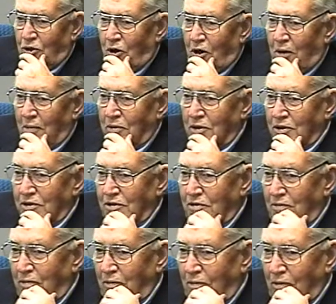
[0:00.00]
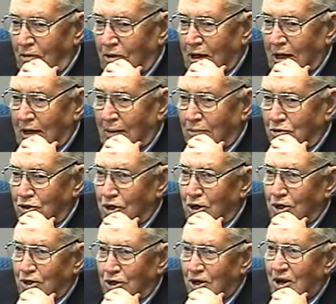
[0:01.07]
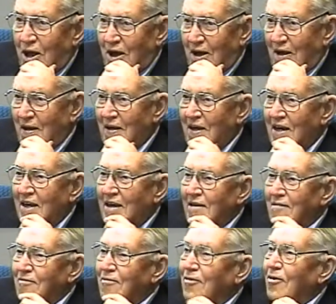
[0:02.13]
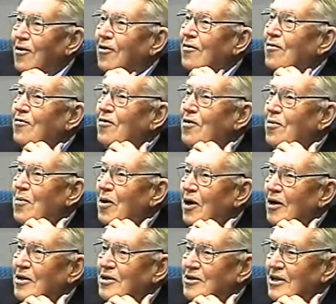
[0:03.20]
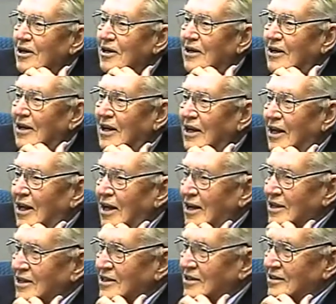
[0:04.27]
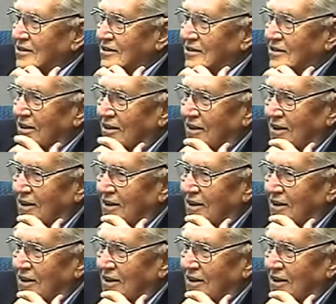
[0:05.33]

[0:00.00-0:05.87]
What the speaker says: job as a team surgeon for a few months, and as a